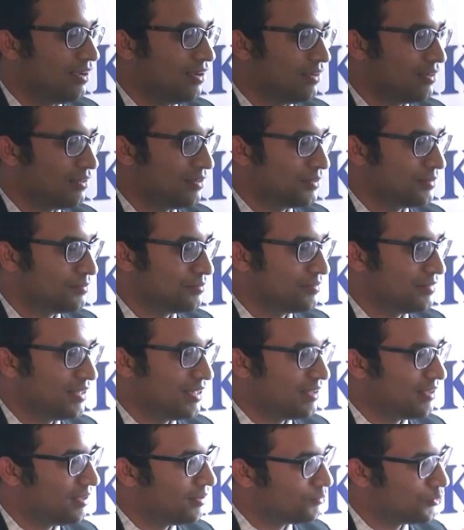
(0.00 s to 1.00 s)
I'm
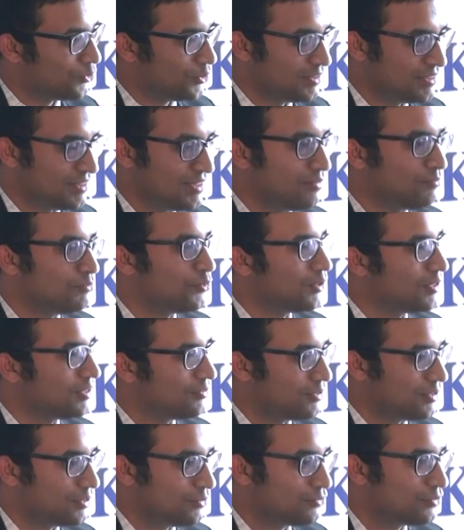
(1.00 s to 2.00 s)
sorry, sir. I'm not
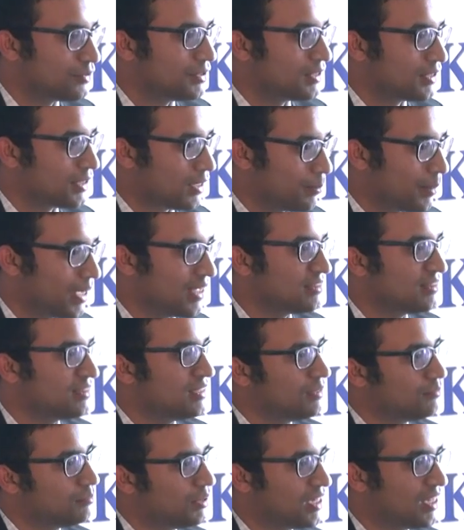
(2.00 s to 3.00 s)
aware of the
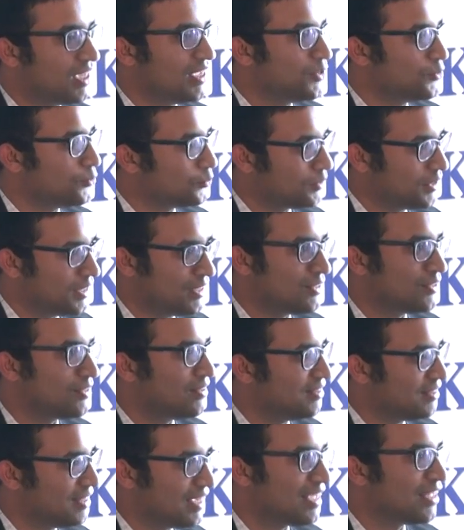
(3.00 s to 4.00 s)
capacity, but I know
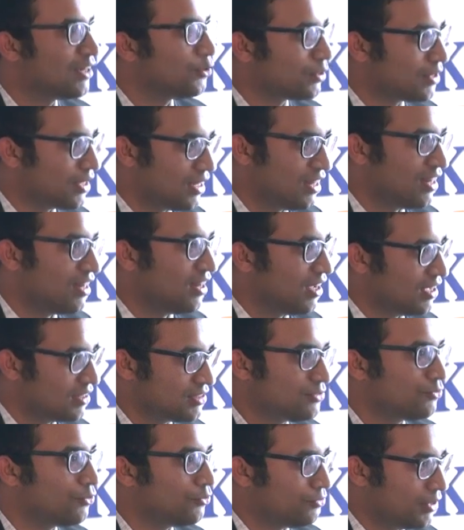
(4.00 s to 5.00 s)
they cannot
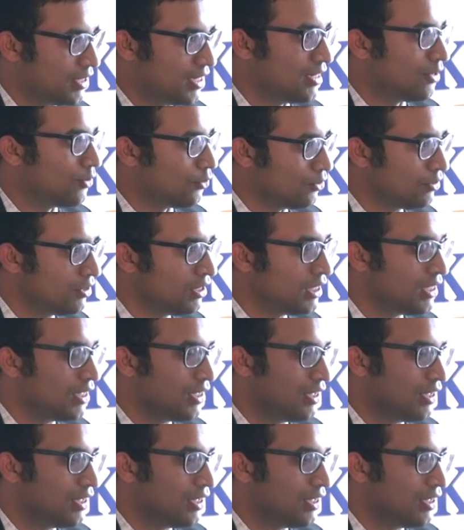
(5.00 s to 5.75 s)
last for very long.